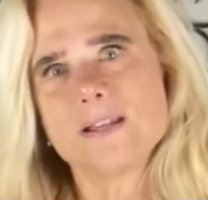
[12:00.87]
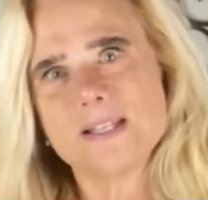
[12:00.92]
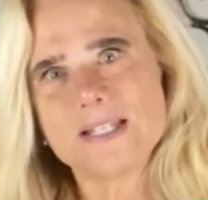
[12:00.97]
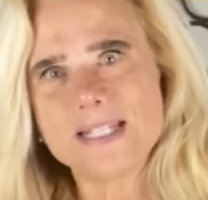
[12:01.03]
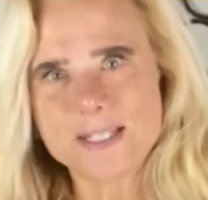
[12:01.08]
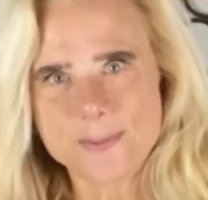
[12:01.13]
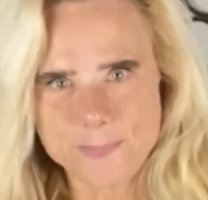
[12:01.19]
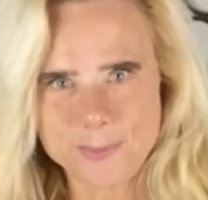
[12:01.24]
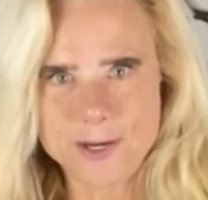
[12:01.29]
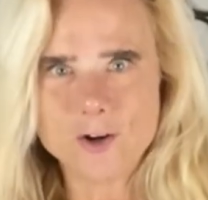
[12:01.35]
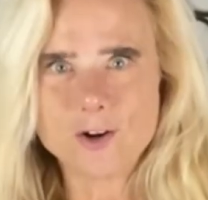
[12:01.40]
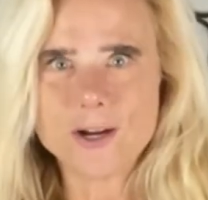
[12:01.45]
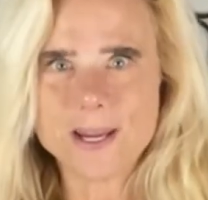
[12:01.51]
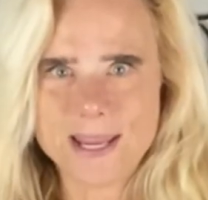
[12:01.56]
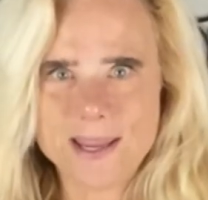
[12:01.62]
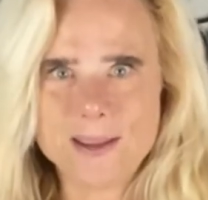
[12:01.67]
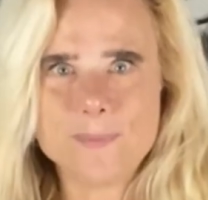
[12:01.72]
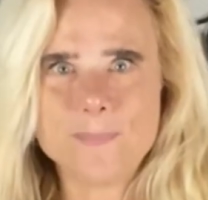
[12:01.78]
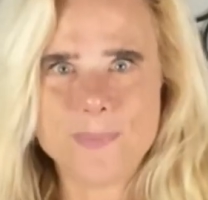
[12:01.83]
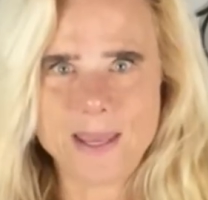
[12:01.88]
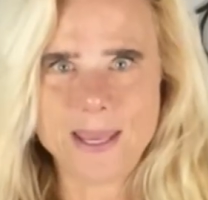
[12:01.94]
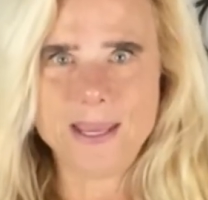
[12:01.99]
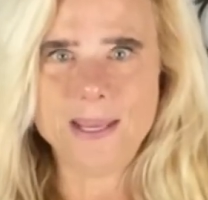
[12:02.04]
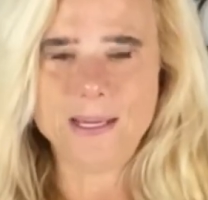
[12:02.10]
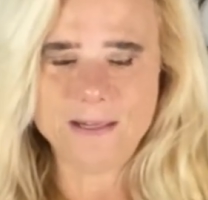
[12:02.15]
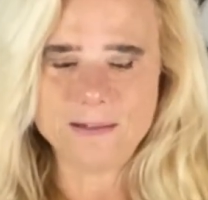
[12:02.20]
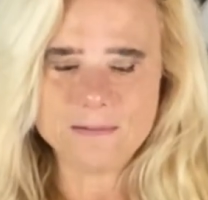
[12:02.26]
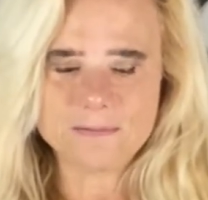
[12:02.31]
smear
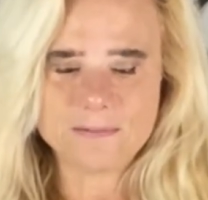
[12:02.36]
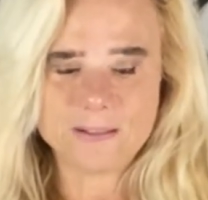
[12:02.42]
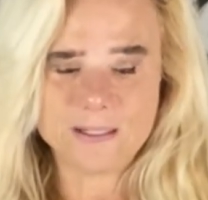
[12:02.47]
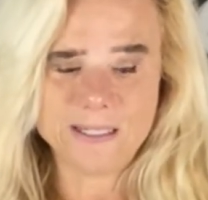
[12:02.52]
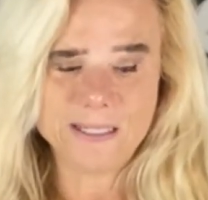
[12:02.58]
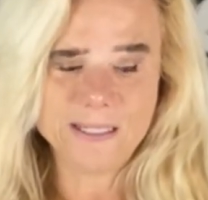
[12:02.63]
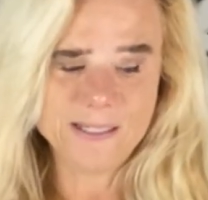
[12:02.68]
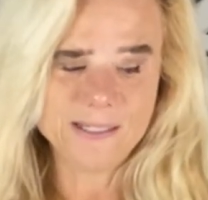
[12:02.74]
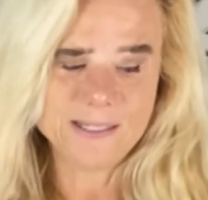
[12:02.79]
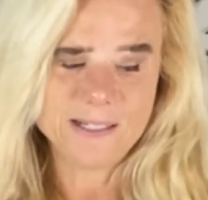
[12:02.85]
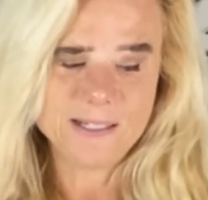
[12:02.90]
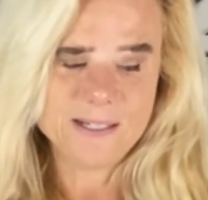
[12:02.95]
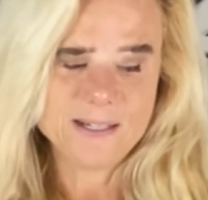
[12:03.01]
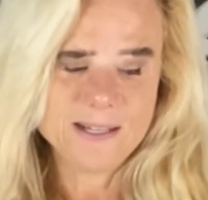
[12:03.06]
campaign, right?